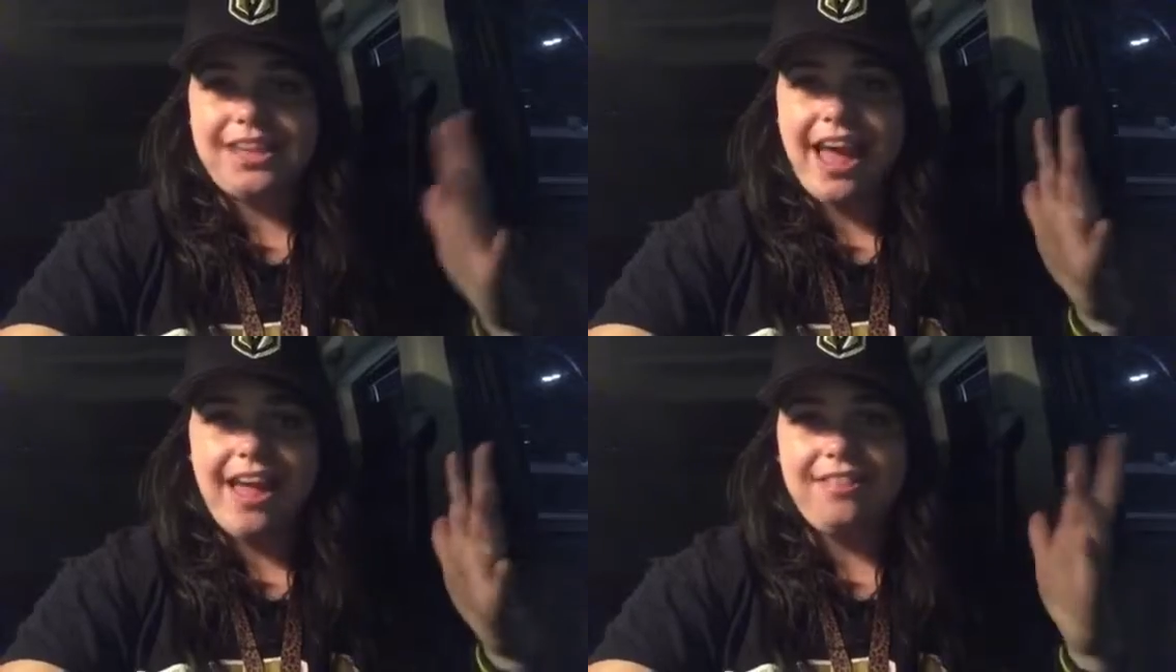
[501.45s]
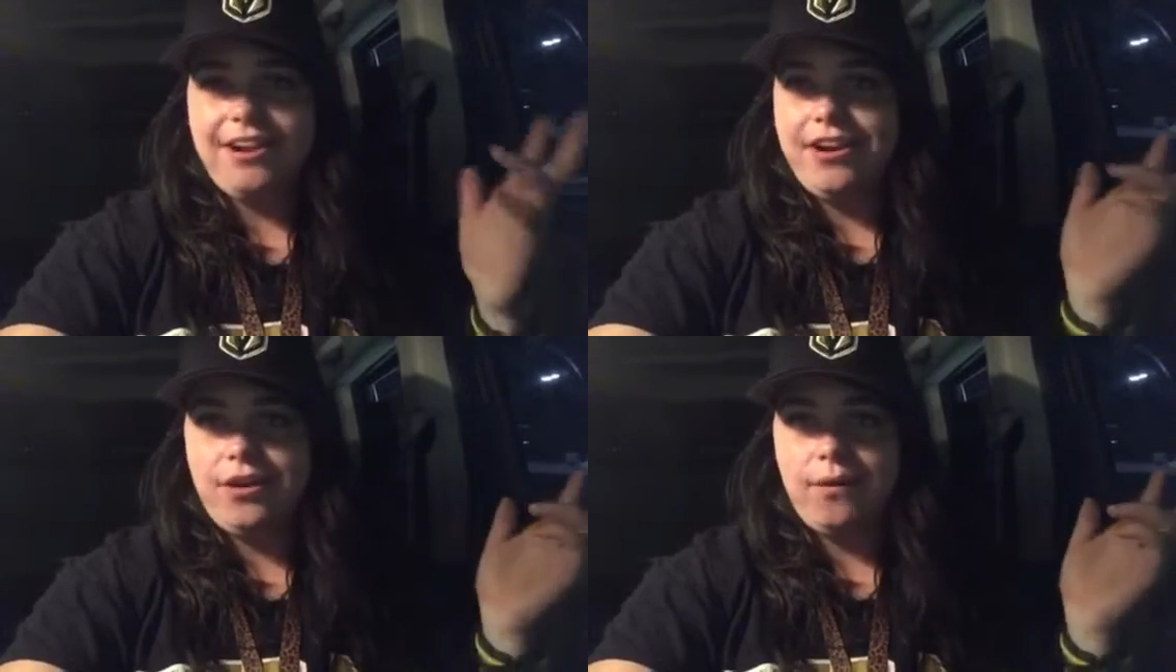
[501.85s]
Yeah,
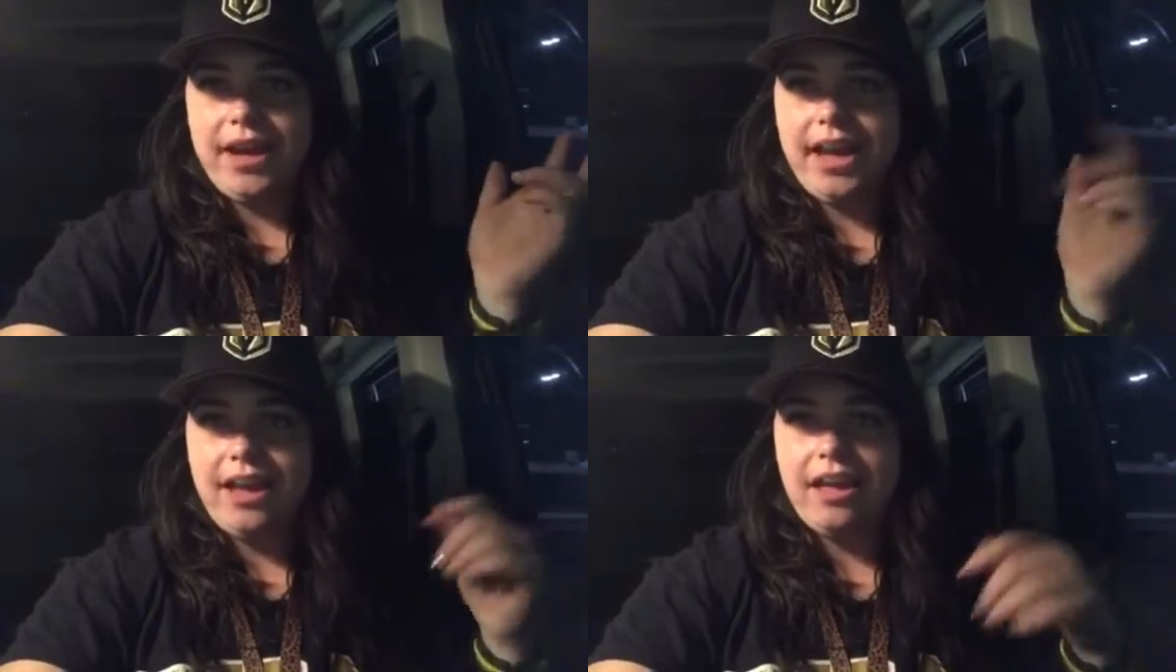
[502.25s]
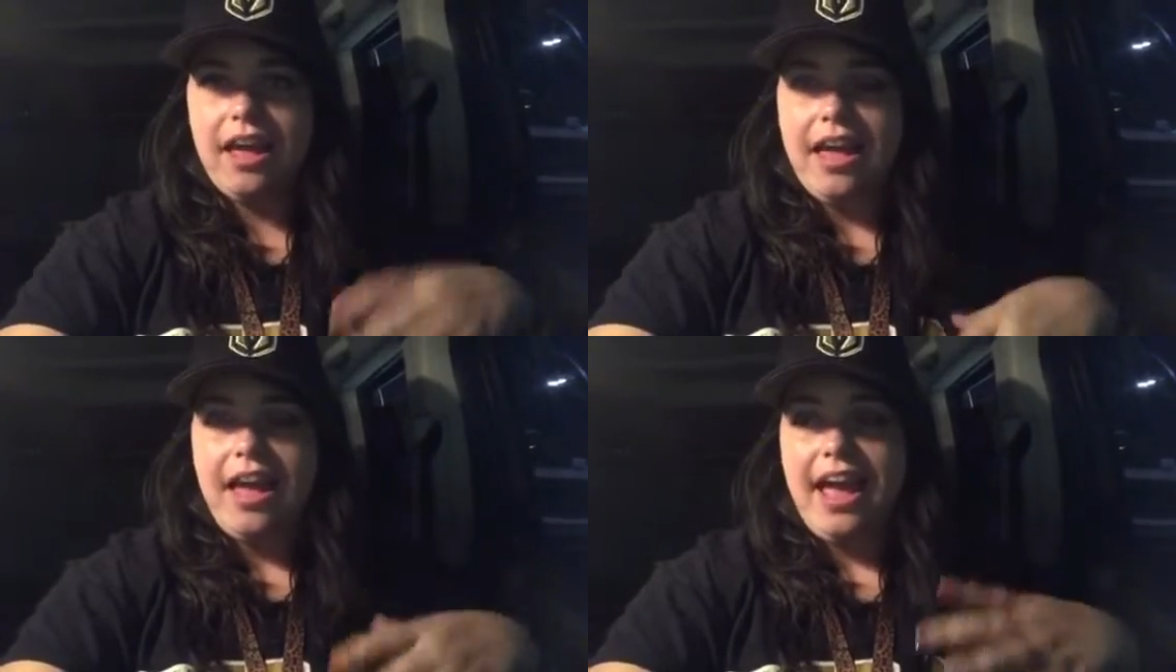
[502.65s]
they're annoying
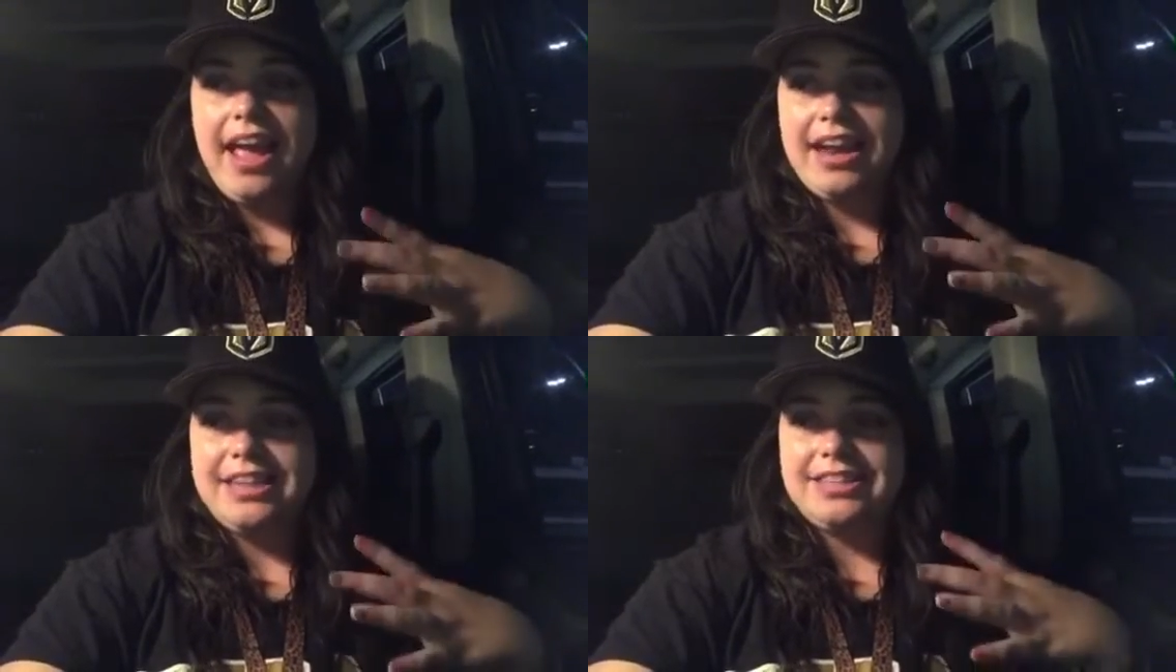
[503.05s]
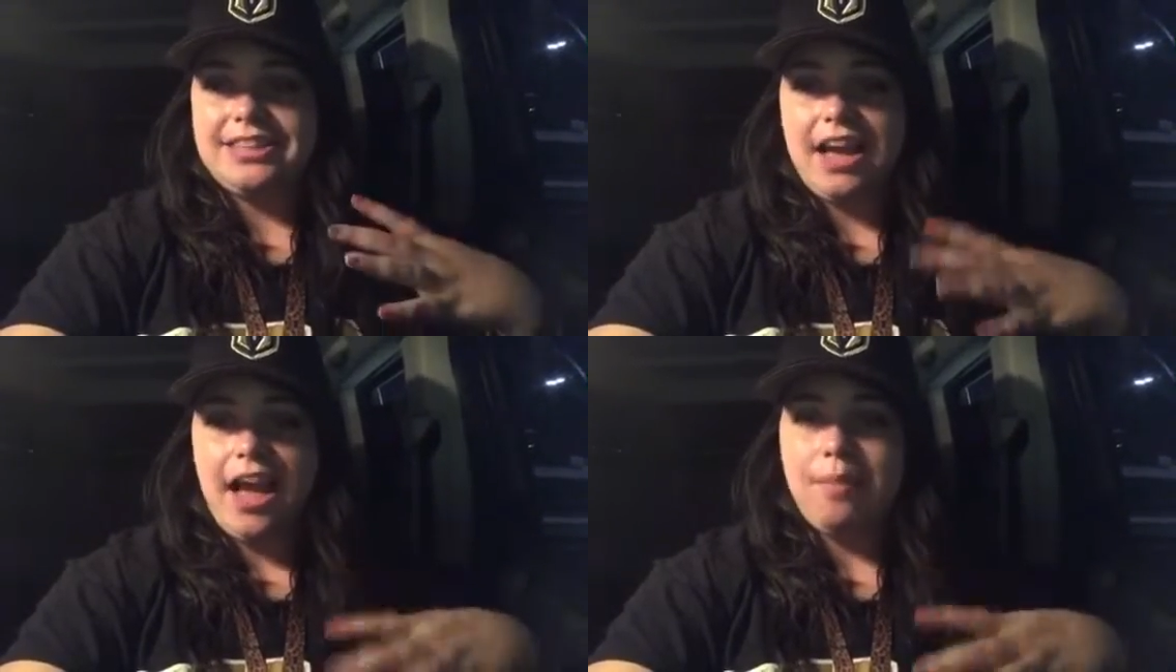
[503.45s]
and
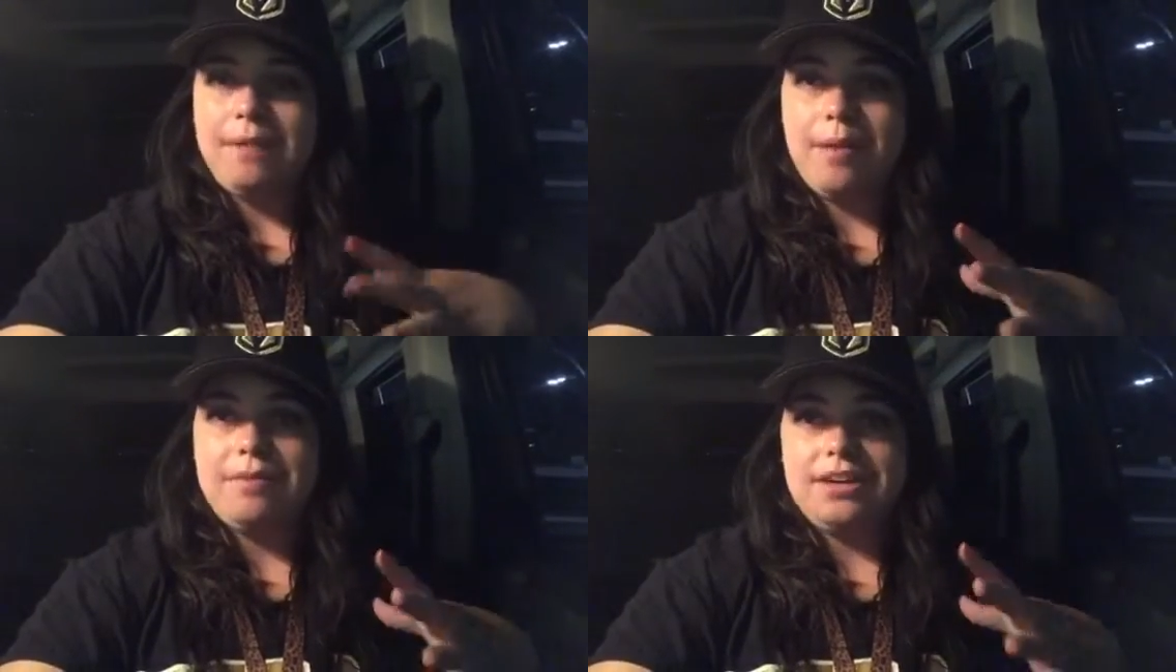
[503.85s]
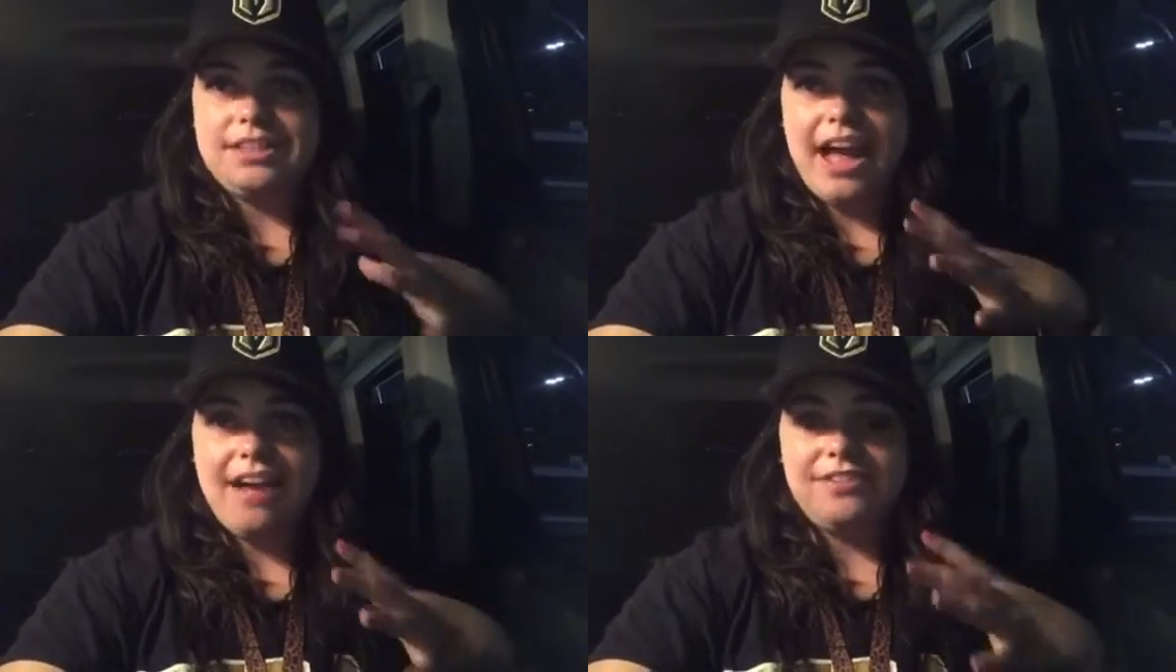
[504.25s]
it's a bummer
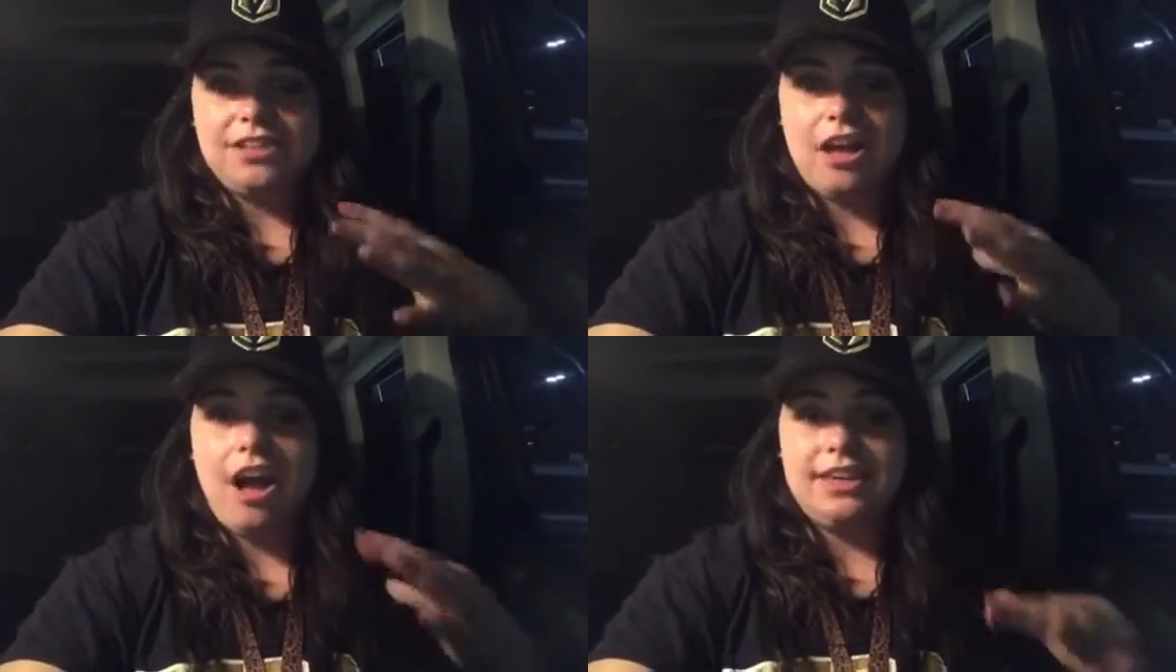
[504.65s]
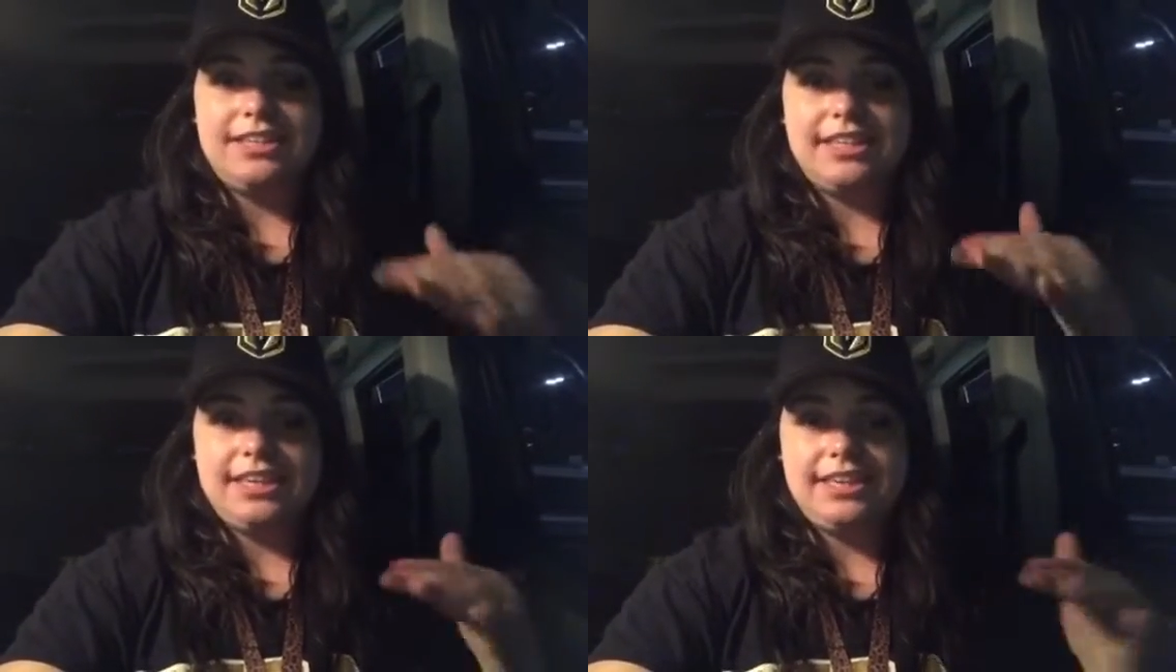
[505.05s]
to have to
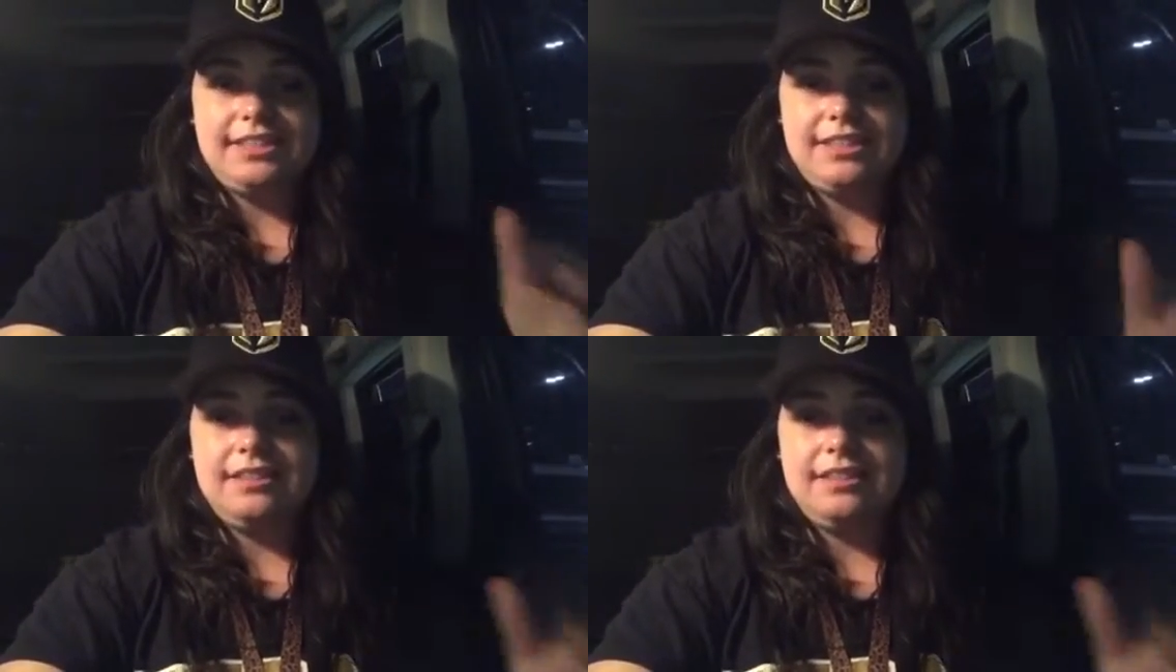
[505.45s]
constantly